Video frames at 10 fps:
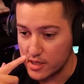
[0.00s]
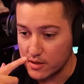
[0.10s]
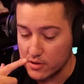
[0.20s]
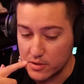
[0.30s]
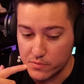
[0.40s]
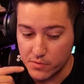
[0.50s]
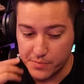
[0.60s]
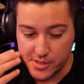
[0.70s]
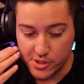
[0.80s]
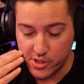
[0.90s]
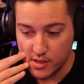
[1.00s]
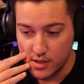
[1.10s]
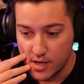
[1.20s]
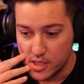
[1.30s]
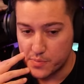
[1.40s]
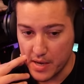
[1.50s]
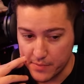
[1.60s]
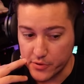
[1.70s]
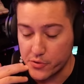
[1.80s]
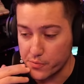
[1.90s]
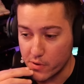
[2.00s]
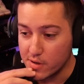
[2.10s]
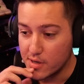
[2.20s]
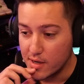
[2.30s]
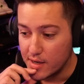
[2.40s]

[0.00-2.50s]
kind of looking and positioning. Spam your two more.